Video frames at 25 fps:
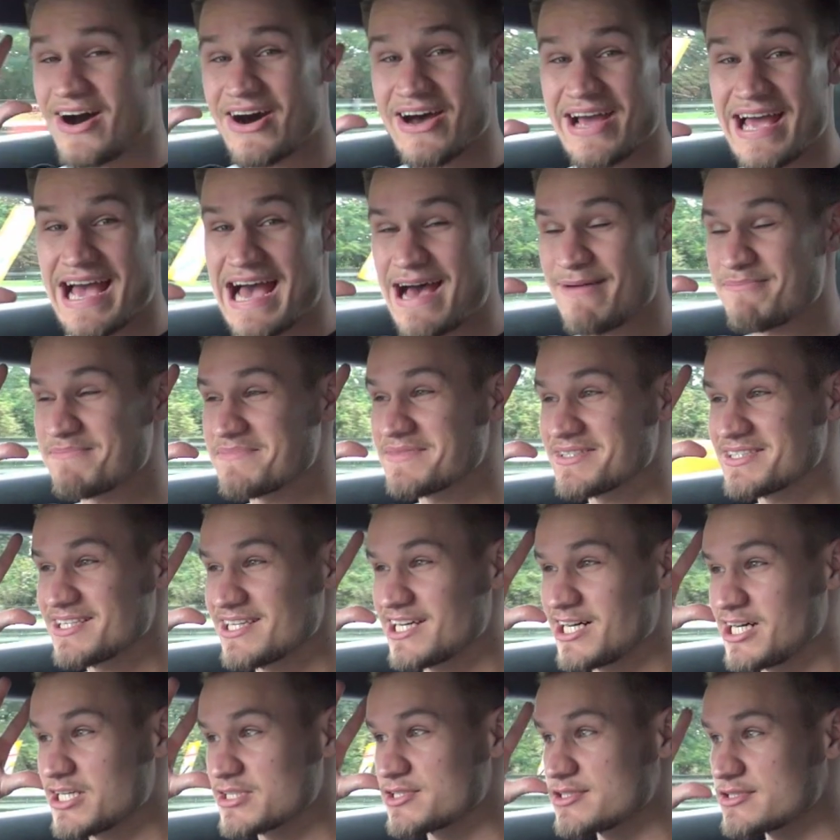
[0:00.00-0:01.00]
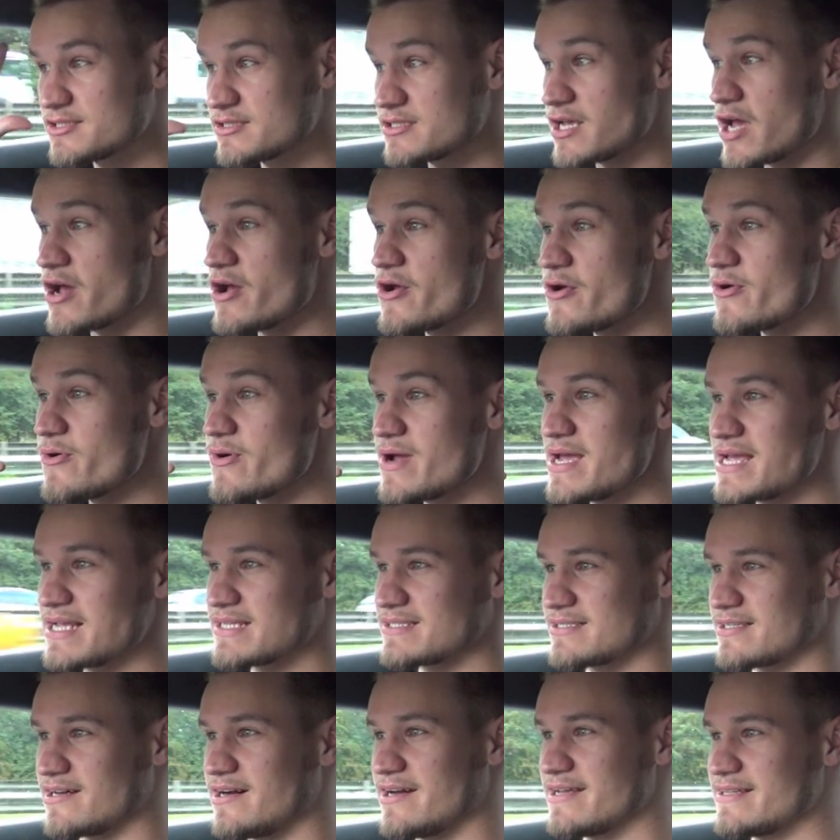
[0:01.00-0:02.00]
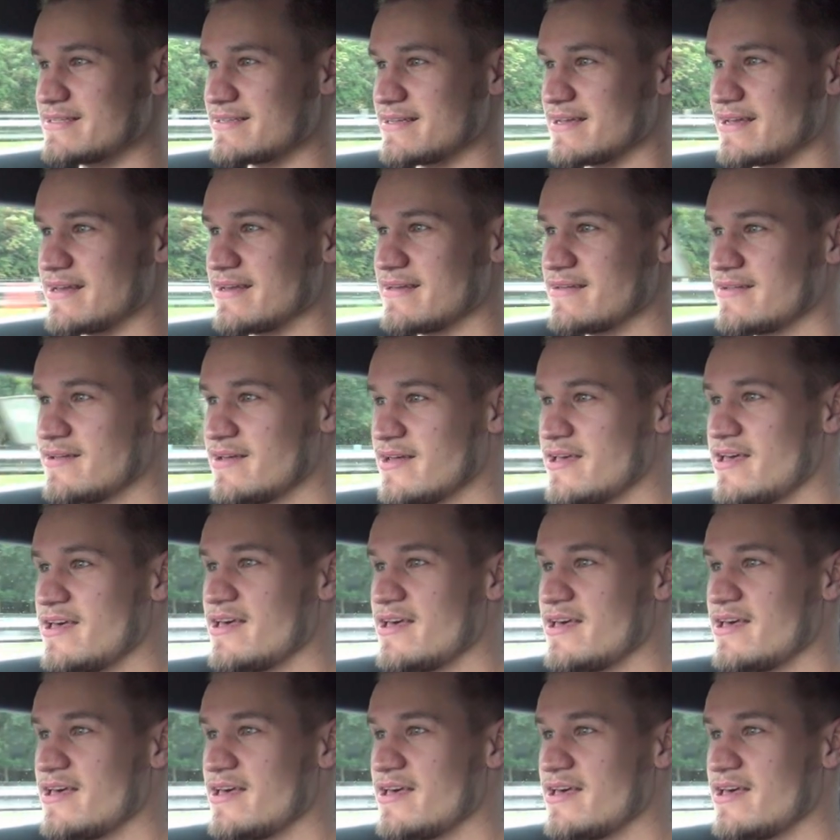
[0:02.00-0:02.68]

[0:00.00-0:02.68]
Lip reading: I am so excited,